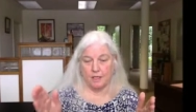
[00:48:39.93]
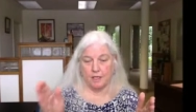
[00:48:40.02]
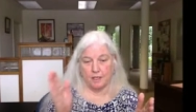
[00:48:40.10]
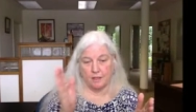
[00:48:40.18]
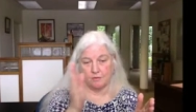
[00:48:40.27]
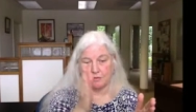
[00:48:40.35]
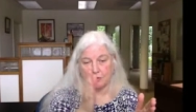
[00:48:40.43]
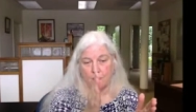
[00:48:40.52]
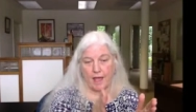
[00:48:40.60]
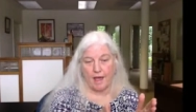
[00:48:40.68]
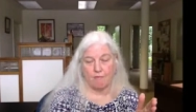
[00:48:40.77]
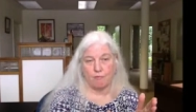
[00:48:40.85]
Okay, so
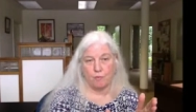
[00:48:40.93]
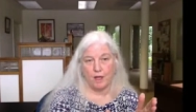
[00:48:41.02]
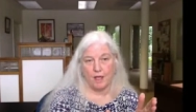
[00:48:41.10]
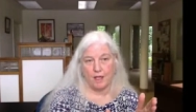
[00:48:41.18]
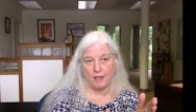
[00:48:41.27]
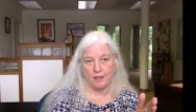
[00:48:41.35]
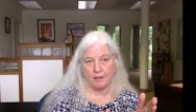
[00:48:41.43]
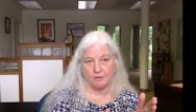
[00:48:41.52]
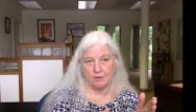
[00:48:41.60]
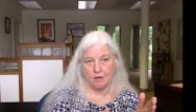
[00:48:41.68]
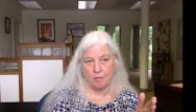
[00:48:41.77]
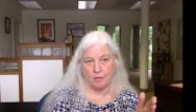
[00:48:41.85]
halfway
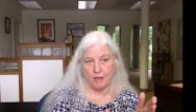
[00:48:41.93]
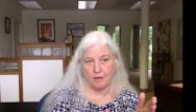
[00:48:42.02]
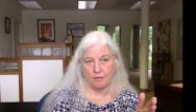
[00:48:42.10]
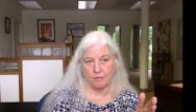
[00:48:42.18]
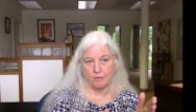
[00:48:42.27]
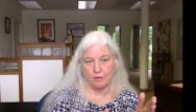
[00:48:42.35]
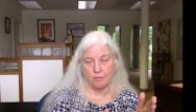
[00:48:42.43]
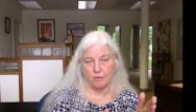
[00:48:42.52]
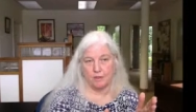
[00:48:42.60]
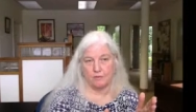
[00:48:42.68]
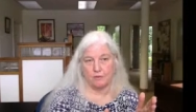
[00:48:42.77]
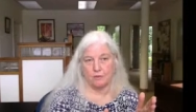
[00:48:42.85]
is gallbladder
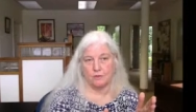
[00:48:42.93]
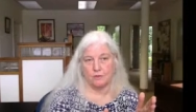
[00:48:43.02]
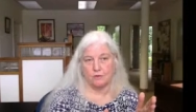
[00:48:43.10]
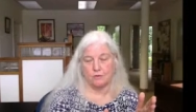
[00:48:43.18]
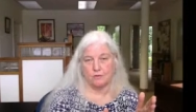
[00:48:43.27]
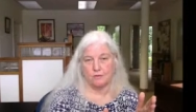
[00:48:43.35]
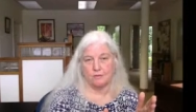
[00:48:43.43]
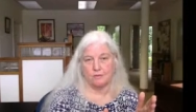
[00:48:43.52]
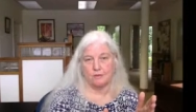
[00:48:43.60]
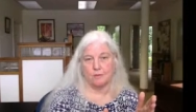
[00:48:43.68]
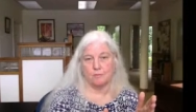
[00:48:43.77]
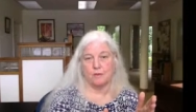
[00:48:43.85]
31. So in Dong's
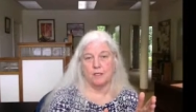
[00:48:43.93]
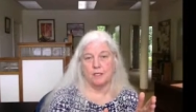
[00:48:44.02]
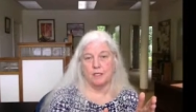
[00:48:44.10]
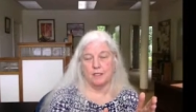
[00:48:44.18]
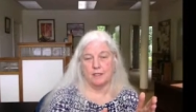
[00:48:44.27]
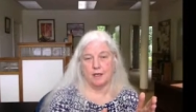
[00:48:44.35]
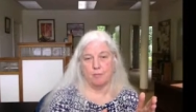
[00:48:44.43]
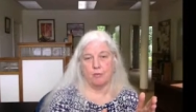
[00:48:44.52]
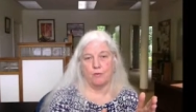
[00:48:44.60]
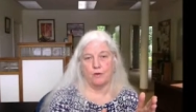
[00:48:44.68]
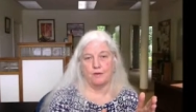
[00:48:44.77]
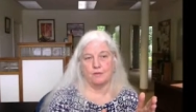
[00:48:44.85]
system,
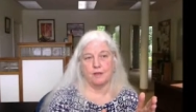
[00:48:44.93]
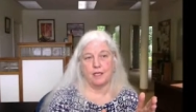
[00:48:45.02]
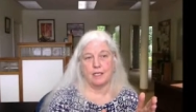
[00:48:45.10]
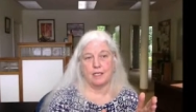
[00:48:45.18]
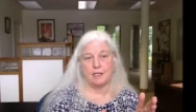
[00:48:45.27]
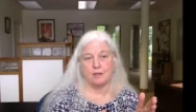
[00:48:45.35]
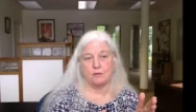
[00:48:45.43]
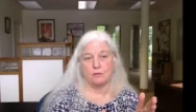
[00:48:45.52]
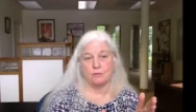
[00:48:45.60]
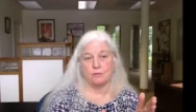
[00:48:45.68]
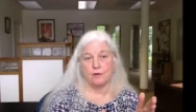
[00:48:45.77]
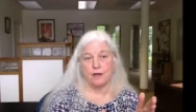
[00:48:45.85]
that point is
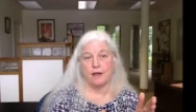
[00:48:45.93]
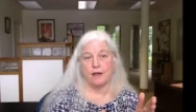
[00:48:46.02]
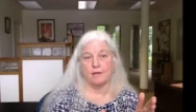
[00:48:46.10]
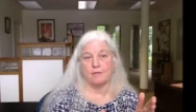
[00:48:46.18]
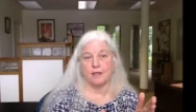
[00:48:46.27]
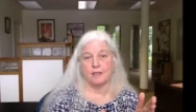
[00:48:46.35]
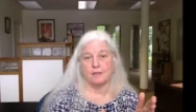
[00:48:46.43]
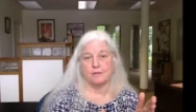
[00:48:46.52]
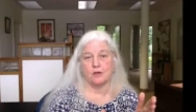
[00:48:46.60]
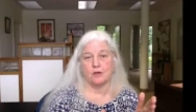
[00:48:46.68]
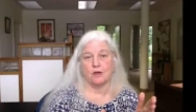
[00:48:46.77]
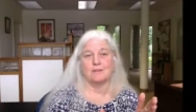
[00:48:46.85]
8825, and
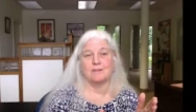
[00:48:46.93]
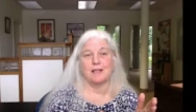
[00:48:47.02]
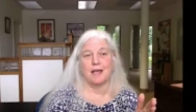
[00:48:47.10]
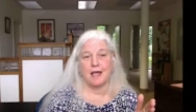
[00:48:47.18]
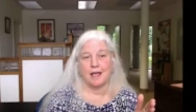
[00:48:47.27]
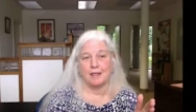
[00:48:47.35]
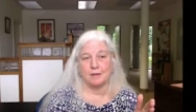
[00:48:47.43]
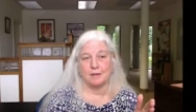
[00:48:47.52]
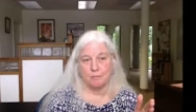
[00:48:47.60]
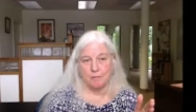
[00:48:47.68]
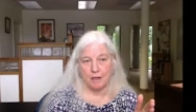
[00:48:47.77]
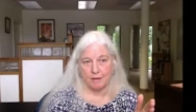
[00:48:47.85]
it's called nine
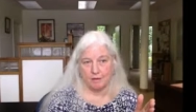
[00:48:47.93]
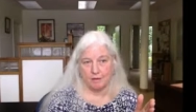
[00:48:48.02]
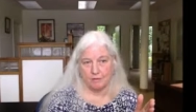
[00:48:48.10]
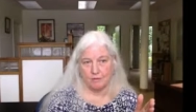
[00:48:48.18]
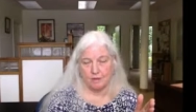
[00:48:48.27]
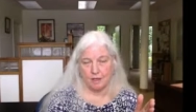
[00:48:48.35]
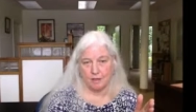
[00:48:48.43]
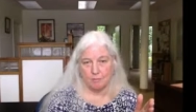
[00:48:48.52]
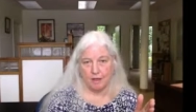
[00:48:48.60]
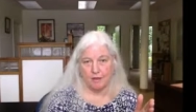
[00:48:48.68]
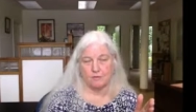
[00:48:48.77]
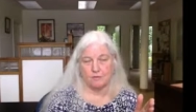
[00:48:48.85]
miles. Nine
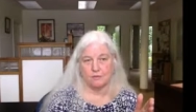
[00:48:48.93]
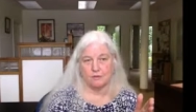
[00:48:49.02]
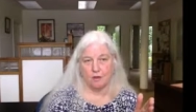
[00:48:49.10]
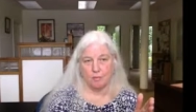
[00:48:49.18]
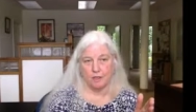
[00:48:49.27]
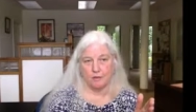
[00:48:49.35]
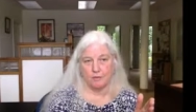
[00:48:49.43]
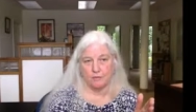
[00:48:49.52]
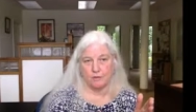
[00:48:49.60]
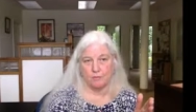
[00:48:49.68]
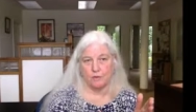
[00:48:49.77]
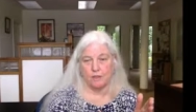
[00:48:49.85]
miles is gallbladder
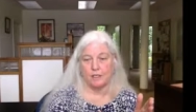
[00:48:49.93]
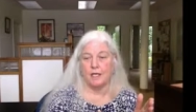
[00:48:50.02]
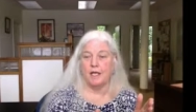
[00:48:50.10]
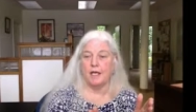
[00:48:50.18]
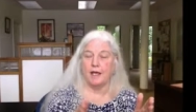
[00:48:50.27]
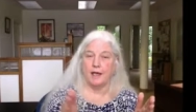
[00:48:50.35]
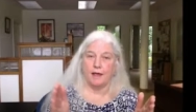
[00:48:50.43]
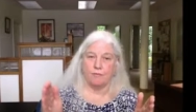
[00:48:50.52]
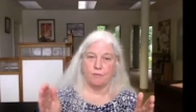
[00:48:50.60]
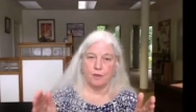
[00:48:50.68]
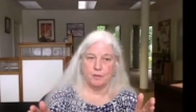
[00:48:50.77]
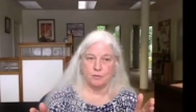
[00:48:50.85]
31
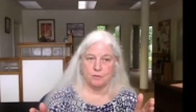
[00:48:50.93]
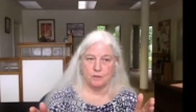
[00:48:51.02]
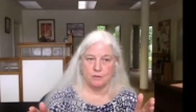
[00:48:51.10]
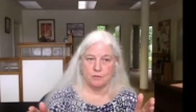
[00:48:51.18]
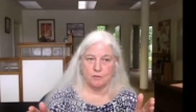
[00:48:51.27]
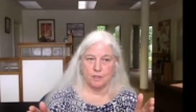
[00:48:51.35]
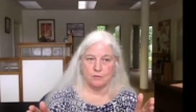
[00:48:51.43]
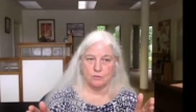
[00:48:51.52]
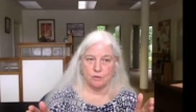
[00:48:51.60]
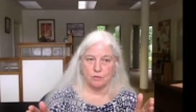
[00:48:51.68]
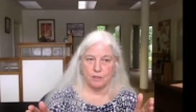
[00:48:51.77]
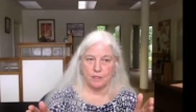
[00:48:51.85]
halfway between the greater
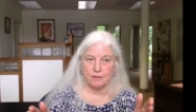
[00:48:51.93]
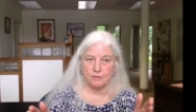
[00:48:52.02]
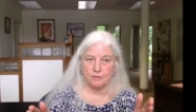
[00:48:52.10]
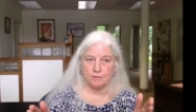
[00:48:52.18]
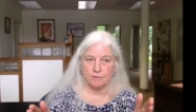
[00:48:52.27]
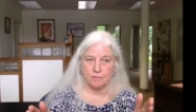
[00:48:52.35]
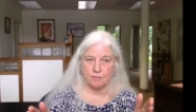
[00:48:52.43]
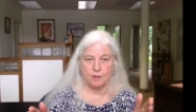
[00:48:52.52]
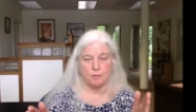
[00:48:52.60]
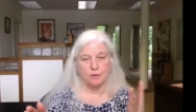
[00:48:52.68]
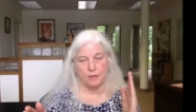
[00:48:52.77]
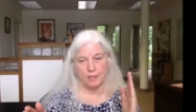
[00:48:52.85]
trochanter of the
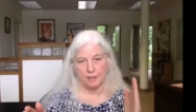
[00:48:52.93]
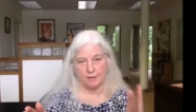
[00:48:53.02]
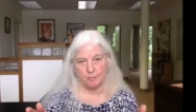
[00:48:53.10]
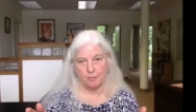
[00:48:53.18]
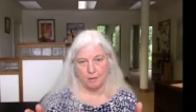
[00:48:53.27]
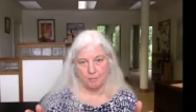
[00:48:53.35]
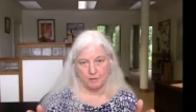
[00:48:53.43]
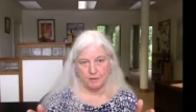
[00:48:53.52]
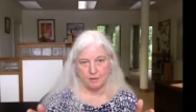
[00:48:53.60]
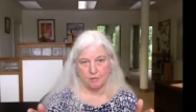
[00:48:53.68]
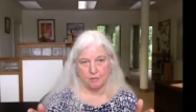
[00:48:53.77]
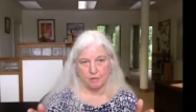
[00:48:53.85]
femur and the
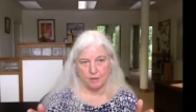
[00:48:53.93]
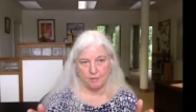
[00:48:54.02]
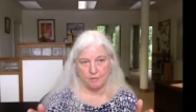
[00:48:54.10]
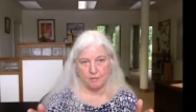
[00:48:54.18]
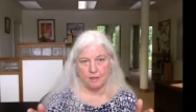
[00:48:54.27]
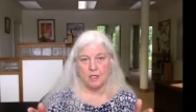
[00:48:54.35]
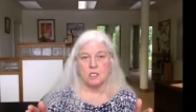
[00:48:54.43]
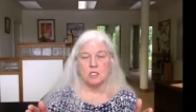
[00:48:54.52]
popliteal crease.